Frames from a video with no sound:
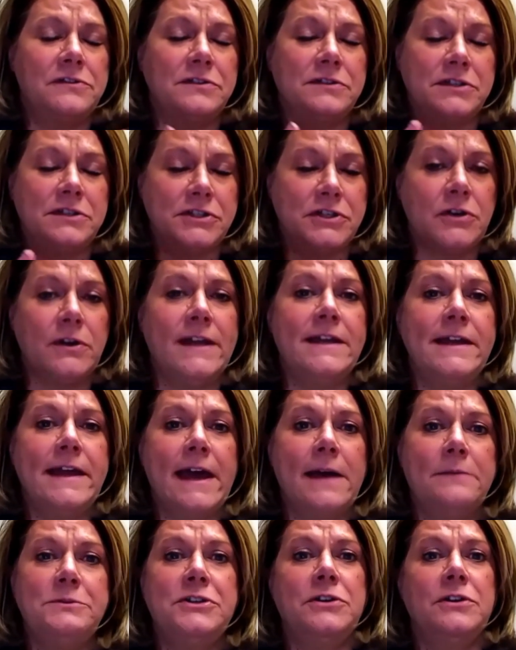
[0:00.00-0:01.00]
screen
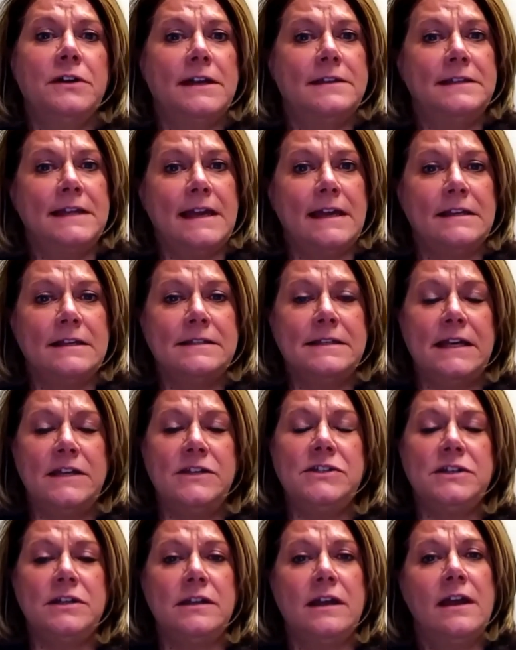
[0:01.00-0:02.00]
capture and the
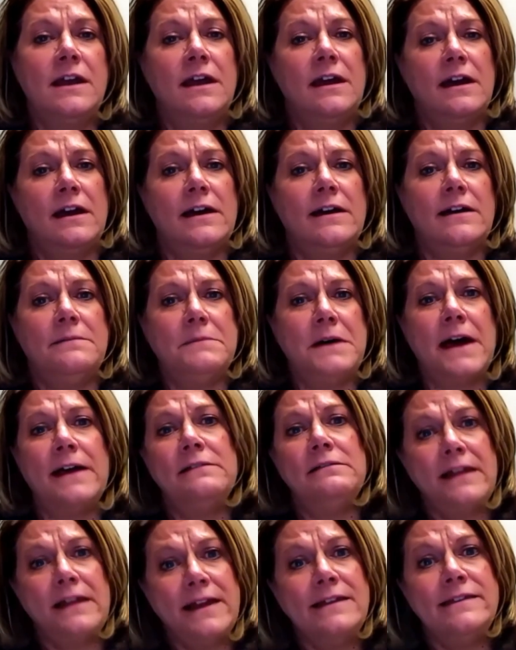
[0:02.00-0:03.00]
annotation. I
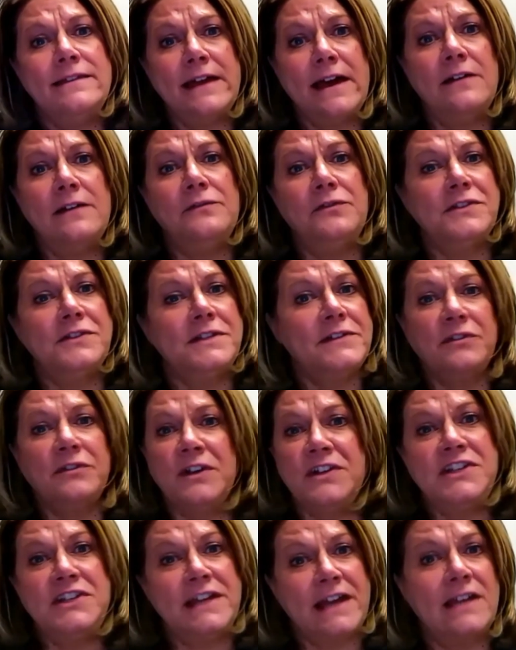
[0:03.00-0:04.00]
like that for
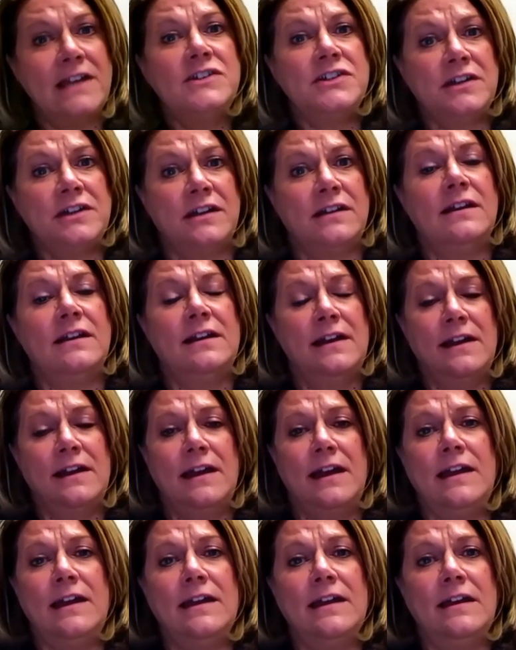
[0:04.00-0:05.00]
differentiation,
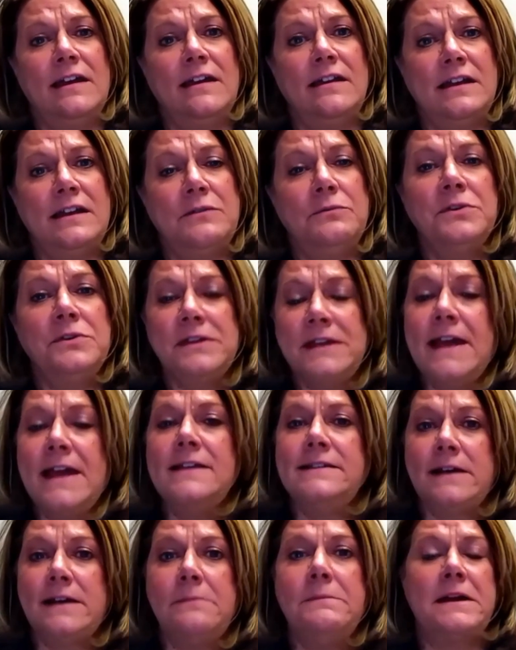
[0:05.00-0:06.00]
and it really has
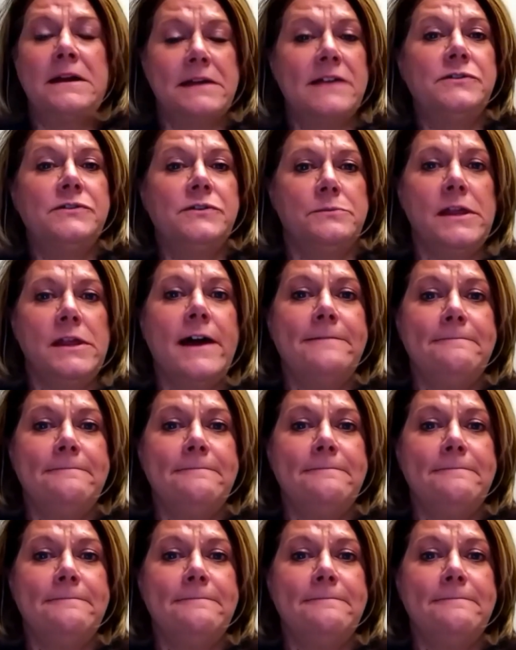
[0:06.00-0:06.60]
helped my classroom a lot.